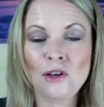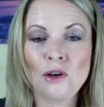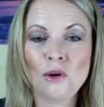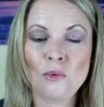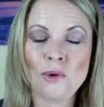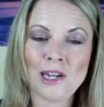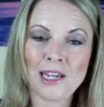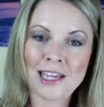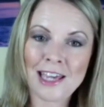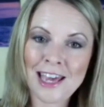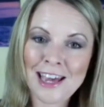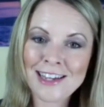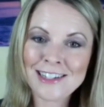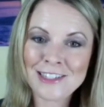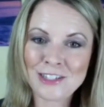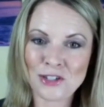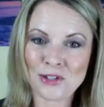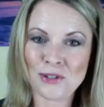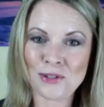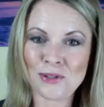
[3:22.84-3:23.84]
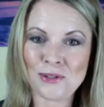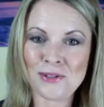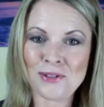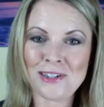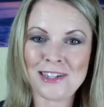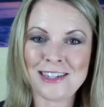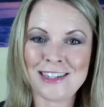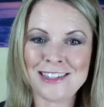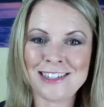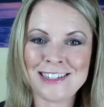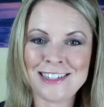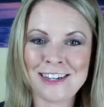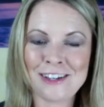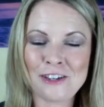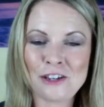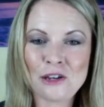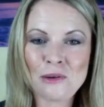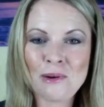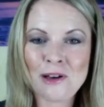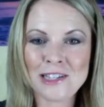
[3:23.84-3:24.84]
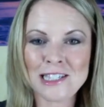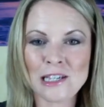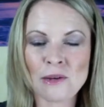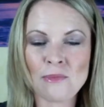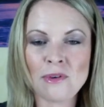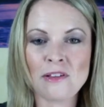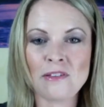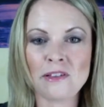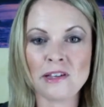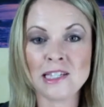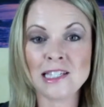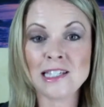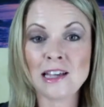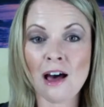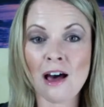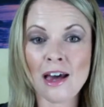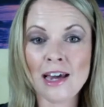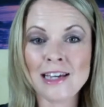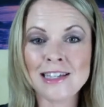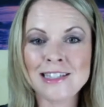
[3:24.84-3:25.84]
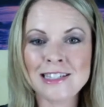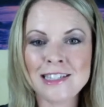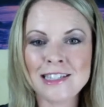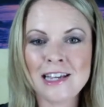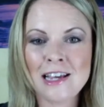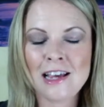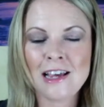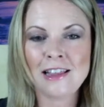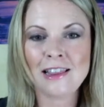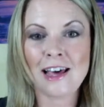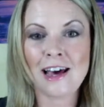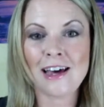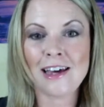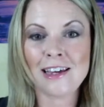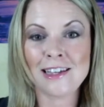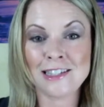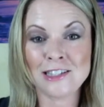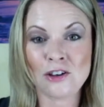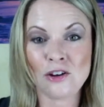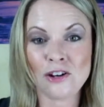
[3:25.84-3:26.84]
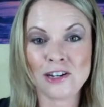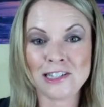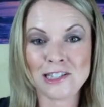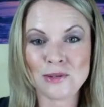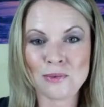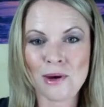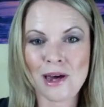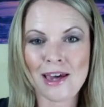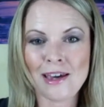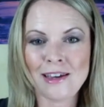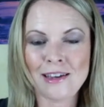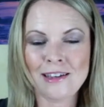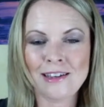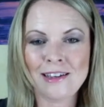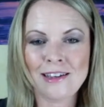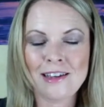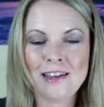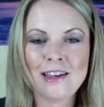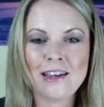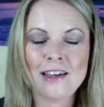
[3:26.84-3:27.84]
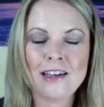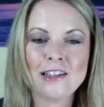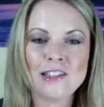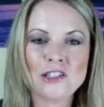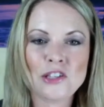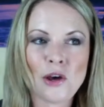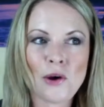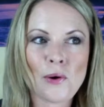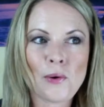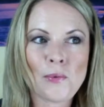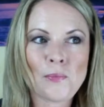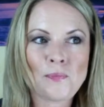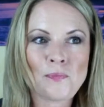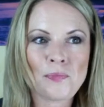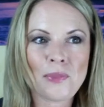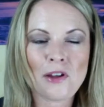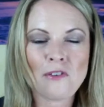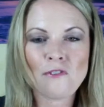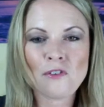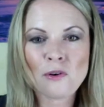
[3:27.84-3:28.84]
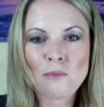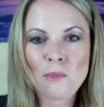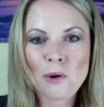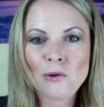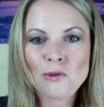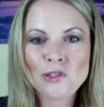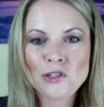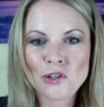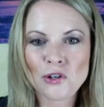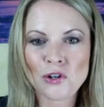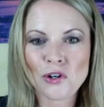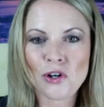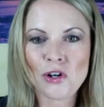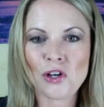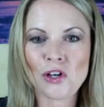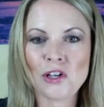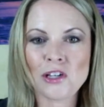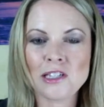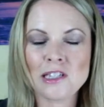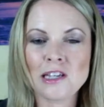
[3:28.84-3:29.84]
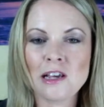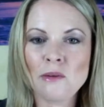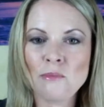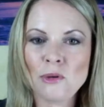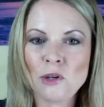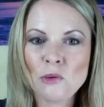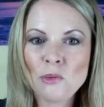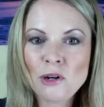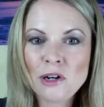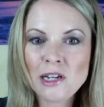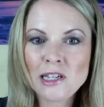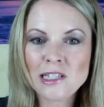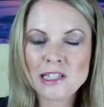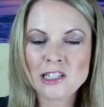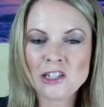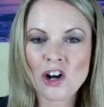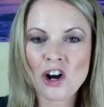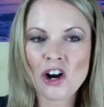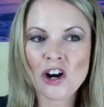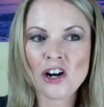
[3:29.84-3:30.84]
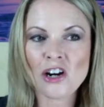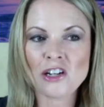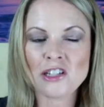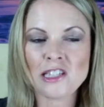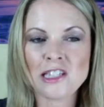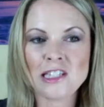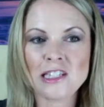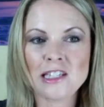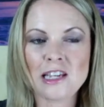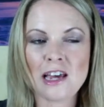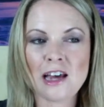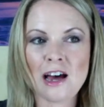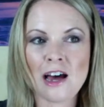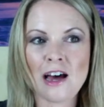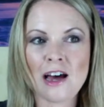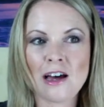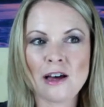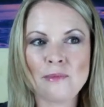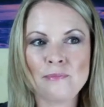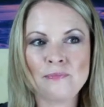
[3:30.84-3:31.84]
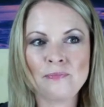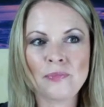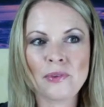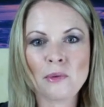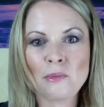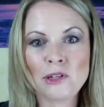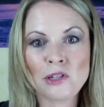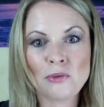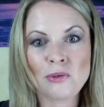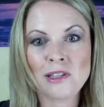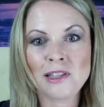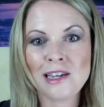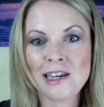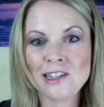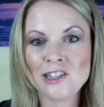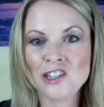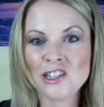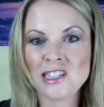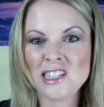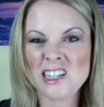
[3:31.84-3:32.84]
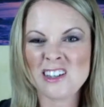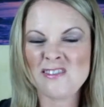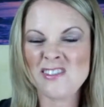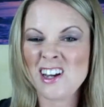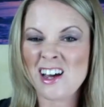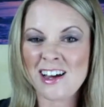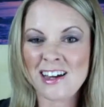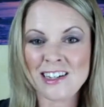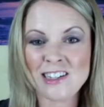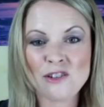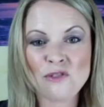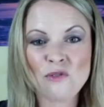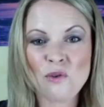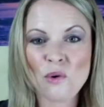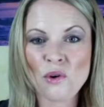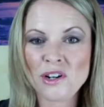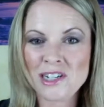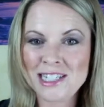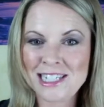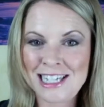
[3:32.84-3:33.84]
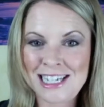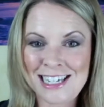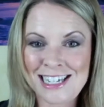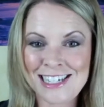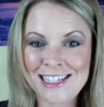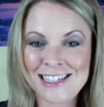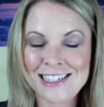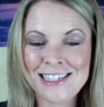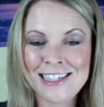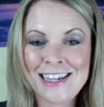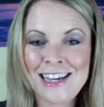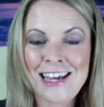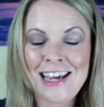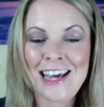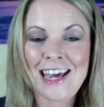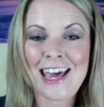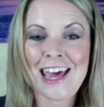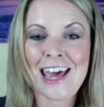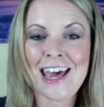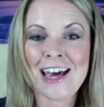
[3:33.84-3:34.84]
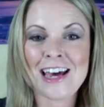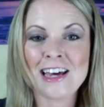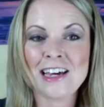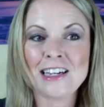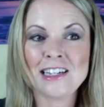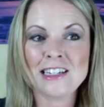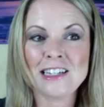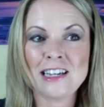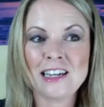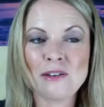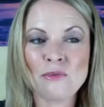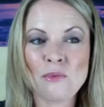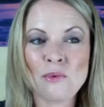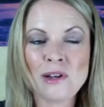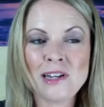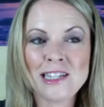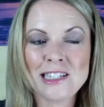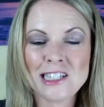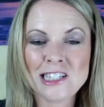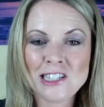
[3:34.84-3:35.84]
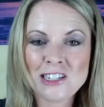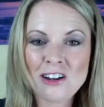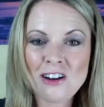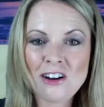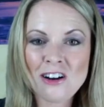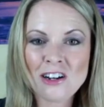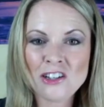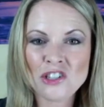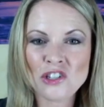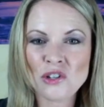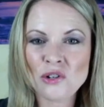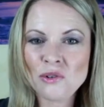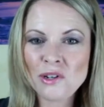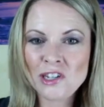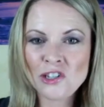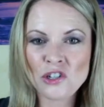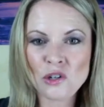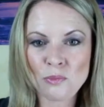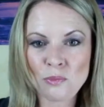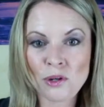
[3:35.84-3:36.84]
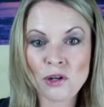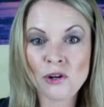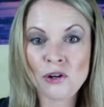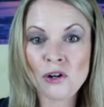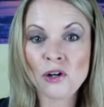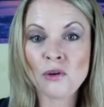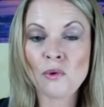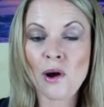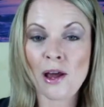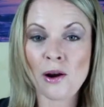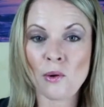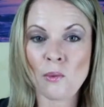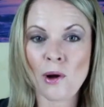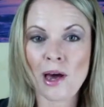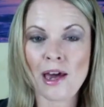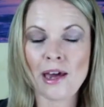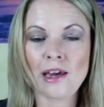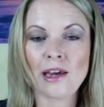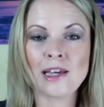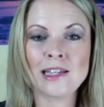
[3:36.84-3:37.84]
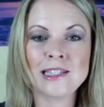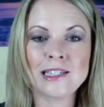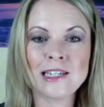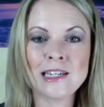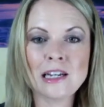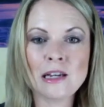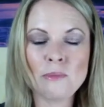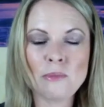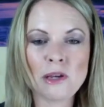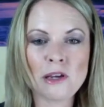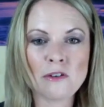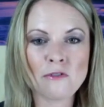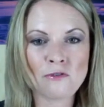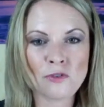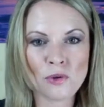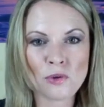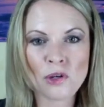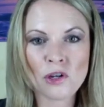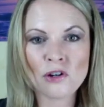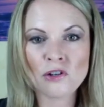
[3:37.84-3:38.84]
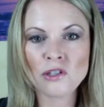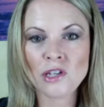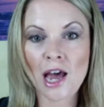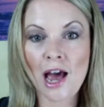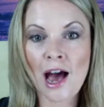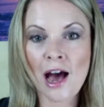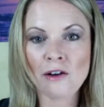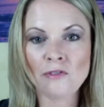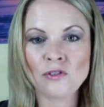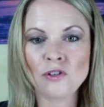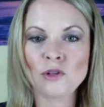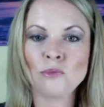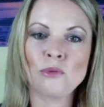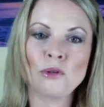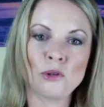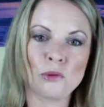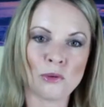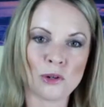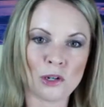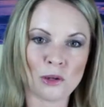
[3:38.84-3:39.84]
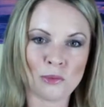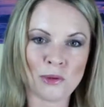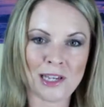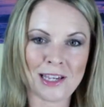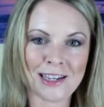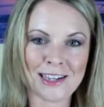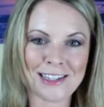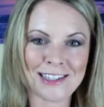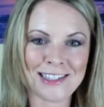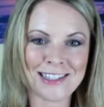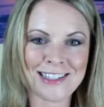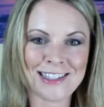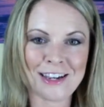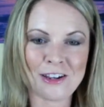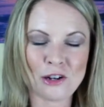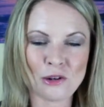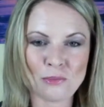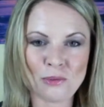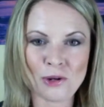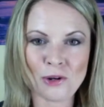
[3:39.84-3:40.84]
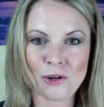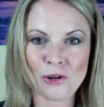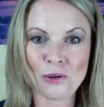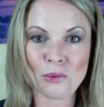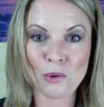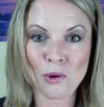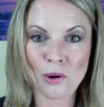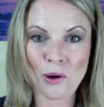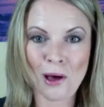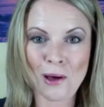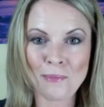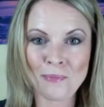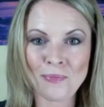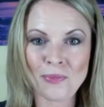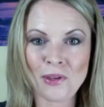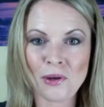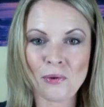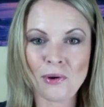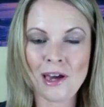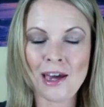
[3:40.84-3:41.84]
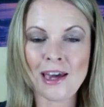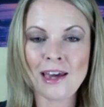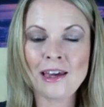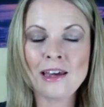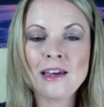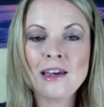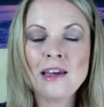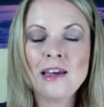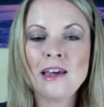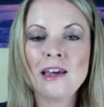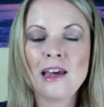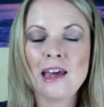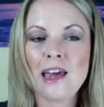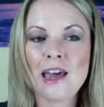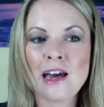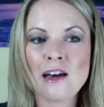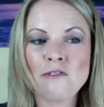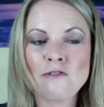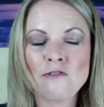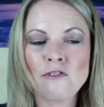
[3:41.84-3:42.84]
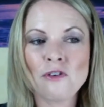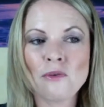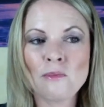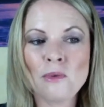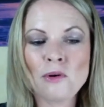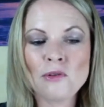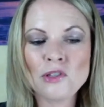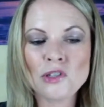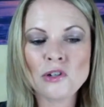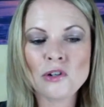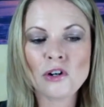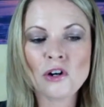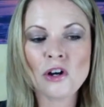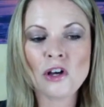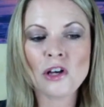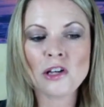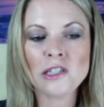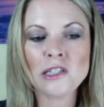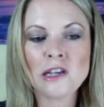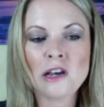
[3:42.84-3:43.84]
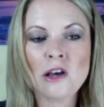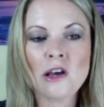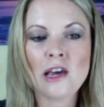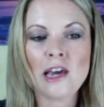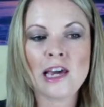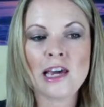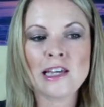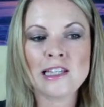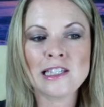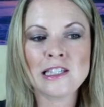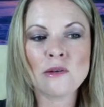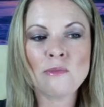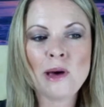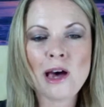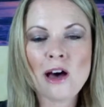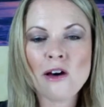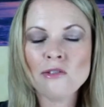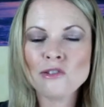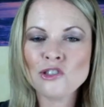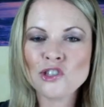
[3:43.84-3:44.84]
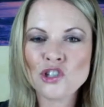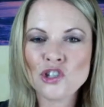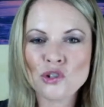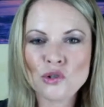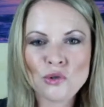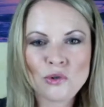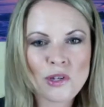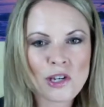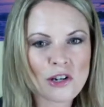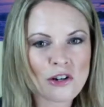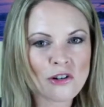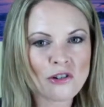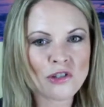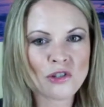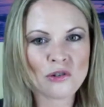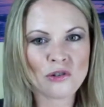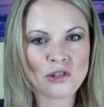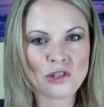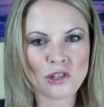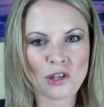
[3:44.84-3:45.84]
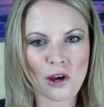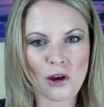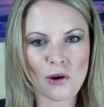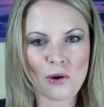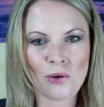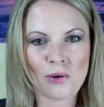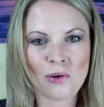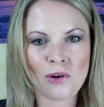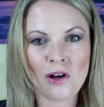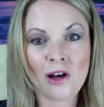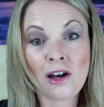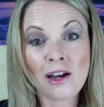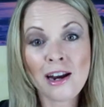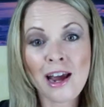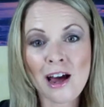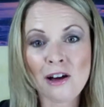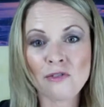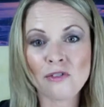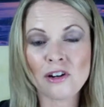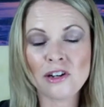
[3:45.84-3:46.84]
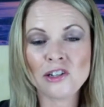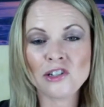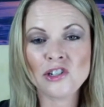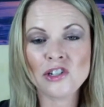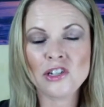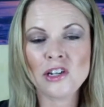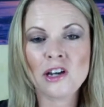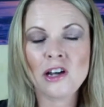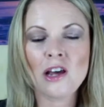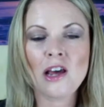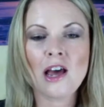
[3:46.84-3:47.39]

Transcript: What I can do is tell you about some of the signs that it's on its way. So for most girls, puberty starts um, between the ages of 9 to 14. And when it starts, you don't get your period right away. It's going to be a few years after puberty begins that your period will come, okay? And for most girls, it's about two years or so on average